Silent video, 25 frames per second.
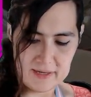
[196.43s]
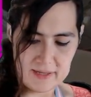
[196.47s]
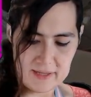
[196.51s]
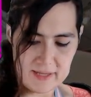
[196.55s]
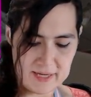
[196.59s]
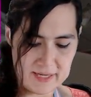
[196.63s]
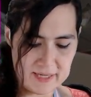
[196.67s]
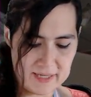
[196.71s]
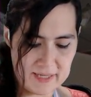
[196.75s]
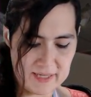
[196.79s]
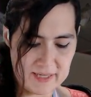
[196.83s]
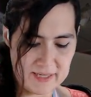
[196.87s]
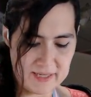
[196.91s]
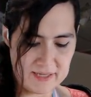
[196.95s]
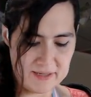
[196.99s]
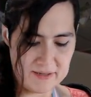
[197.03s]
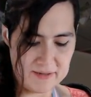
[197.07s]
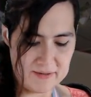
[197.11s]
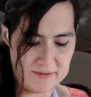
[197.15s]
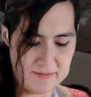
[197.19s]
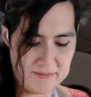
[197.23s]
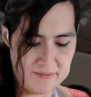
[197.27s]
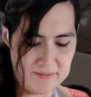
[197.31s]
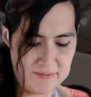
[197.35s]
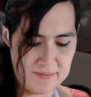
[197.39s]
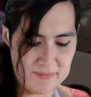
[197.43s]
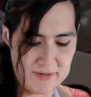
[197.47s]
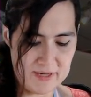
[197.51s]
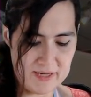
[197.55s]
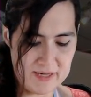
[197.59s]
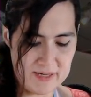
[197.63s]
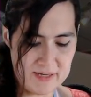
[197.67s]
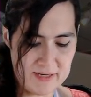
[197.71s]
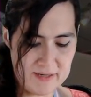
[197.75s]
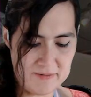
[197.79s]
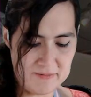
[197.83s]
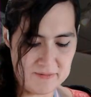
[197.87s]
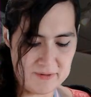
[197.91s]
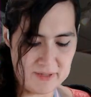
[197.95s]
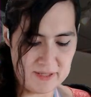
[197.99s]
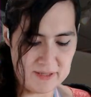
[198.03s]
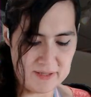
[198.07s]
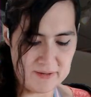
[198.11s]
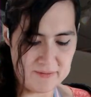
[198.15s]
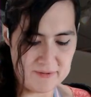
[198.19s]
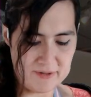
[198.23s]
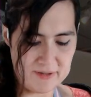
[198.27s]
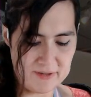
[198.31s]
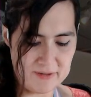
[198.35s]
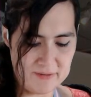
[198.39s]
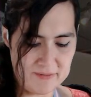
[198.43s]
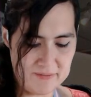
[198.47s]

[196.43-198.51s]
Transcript: like what's the word?